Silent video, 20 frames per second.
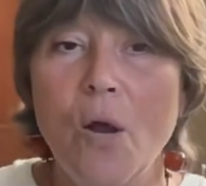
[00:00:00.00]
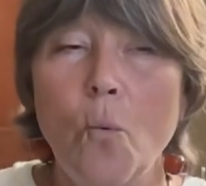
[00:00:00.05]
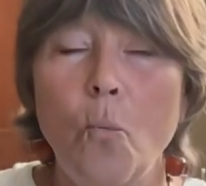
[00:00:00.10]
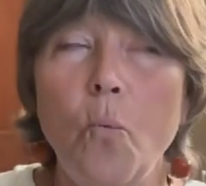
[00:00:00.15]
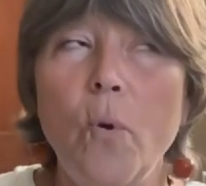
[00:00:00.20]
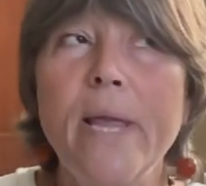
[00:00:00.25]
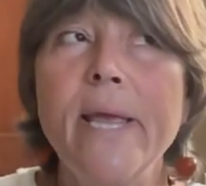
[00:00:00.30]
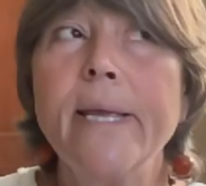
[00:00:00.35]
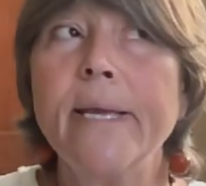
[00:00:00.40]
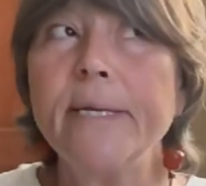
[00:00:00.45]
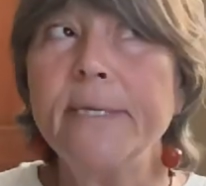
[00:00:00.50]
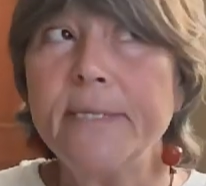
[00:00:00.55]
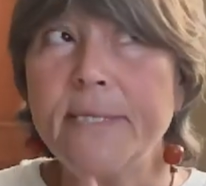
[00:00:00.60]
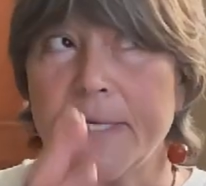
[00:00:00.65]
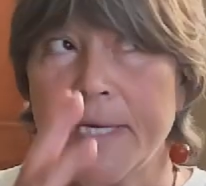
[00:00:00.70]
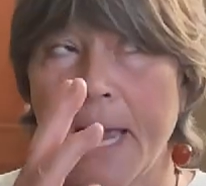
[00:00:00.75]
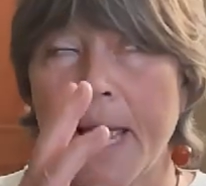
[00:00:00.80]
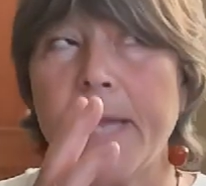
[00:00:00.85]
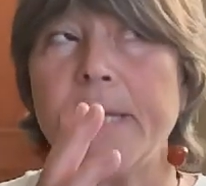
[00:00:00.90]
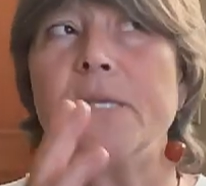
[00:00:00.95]
We can
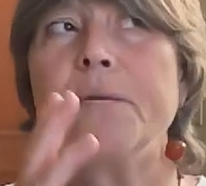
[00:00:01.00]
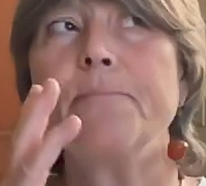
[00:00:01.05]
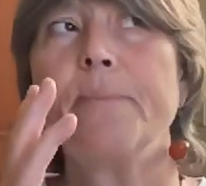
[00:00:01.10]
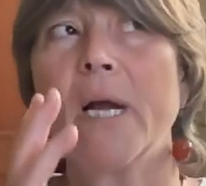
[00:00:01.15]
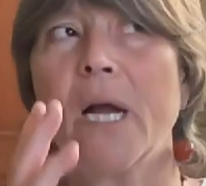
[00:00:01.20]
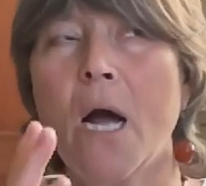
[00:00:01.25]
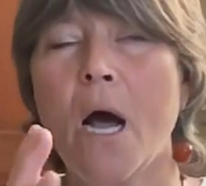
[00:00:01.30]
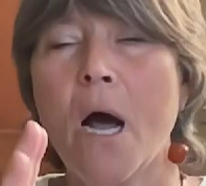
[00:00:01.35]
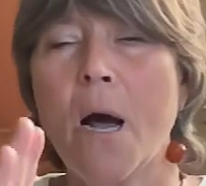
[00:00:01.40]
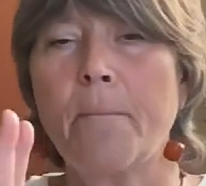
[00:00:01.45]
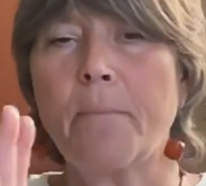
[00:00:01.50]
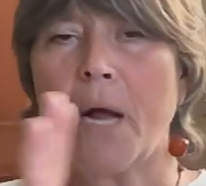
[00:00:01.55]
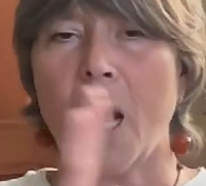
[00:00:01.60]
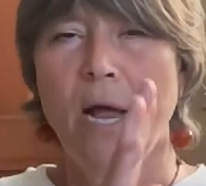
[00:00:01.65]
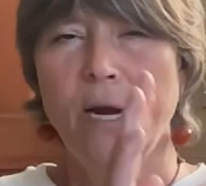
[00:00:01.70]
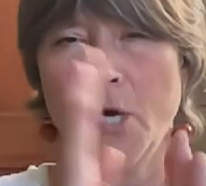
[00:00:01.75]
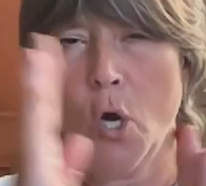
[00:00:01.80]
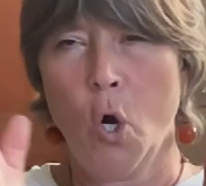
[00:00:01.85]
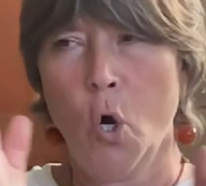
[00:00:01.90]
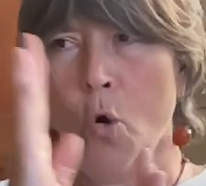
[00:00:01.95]
tend to become
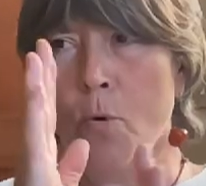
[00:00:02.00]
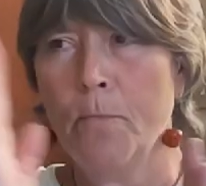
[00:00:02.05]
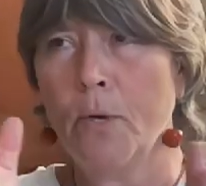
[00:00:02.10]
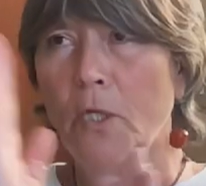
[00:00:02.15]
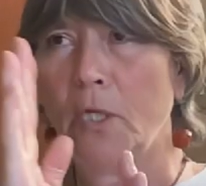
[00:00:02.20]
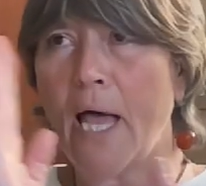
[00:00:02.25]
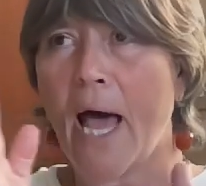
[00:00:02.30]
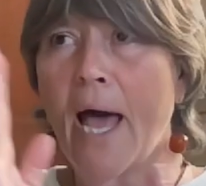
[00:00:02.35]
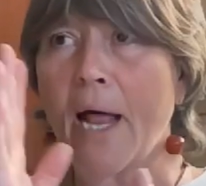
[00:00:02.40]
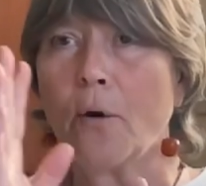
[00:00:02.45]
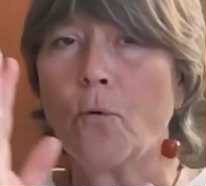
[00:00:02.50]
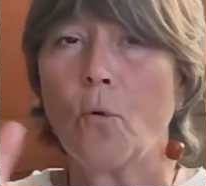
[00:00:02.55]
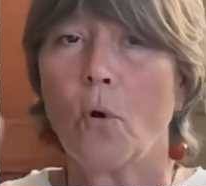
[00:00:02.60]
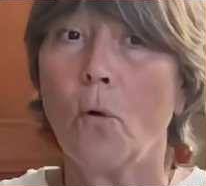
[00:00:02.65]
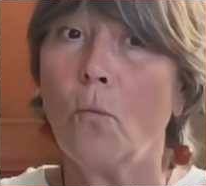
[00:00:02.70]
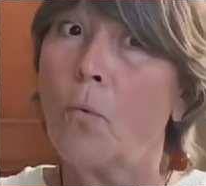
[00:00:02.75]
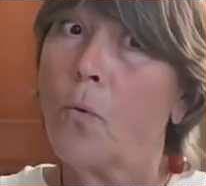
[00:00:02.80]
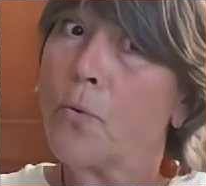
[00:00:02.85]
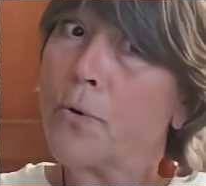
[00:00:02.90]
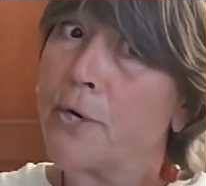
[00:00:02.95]
kind of homolateral
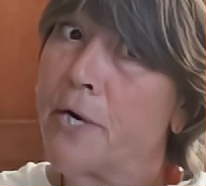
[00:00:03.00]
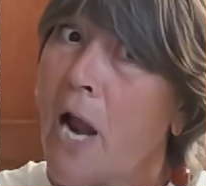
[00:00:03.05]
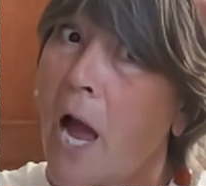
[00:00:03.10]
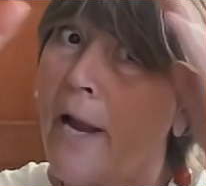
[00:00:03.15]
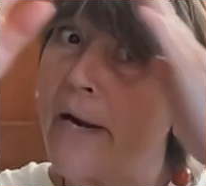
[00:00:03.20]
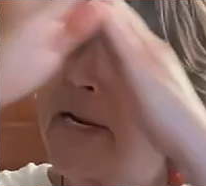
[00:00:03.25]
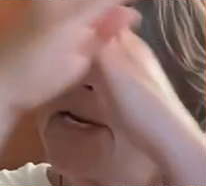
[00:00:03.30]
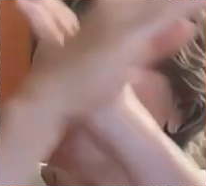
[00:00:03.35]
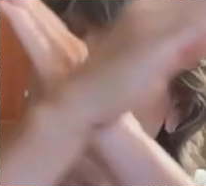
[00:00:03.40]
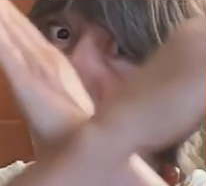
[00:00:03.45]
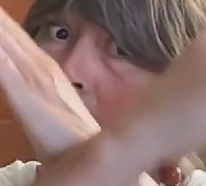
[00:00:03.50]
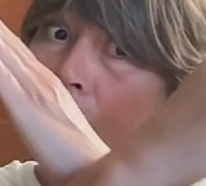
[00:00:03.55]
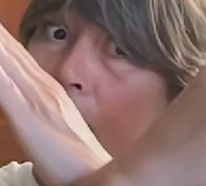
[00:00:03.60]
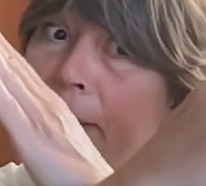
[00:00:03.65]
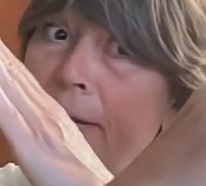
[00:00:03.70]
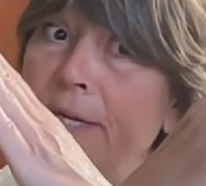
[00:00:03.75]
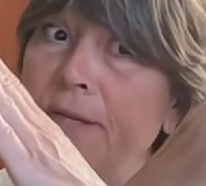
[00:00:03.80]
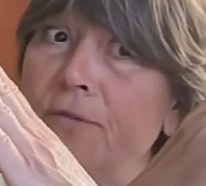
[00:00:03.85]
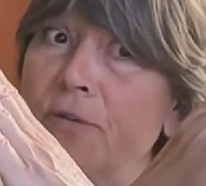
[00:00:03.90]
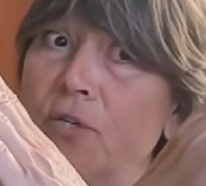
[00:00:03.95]
where we're not
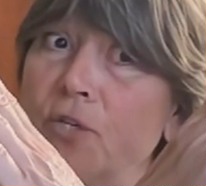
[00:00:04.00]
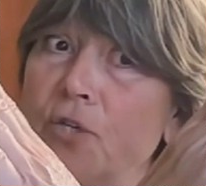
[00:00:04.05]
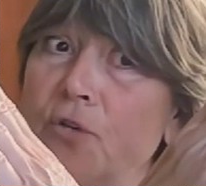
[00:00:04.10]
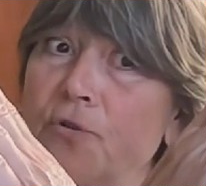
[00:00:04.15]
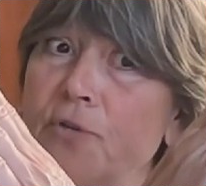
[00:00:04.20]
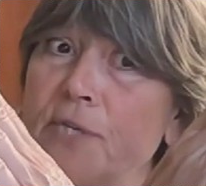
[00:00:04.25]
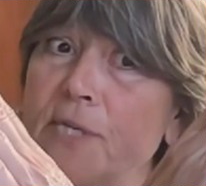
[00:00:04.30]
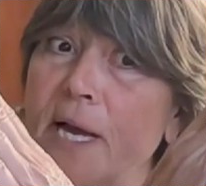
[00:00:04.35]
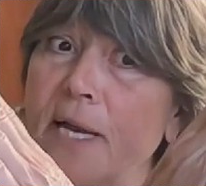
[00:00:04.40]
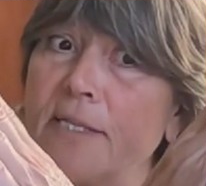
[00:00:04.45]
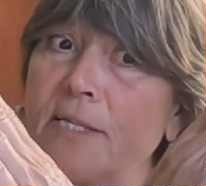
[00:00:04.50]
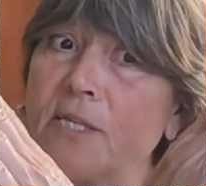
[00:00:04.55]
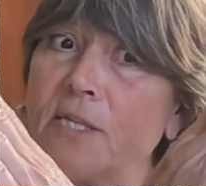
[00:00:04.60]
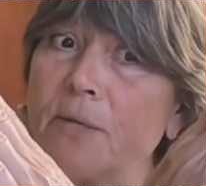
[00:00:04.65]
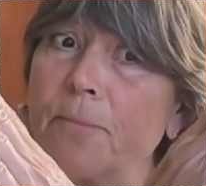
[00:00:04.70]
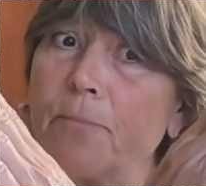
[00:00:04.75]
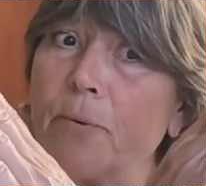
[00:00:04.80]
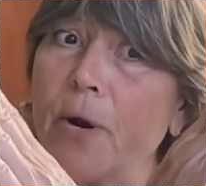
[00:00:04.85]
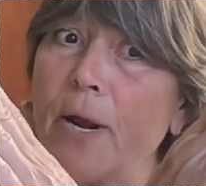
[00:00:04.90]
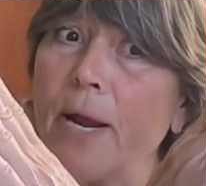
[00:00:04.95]
integrating the two sides of the
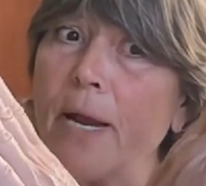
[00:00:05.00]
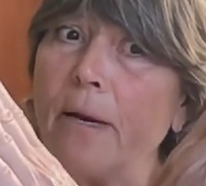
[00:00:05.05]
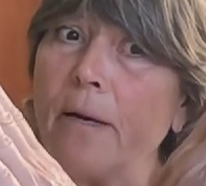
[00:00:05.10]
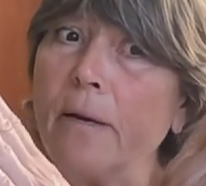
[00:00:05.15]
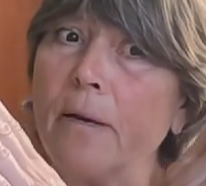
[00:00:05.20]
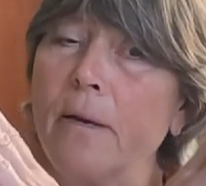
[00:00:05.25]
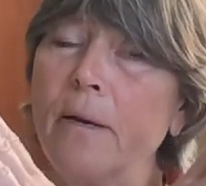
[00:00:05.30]
brain.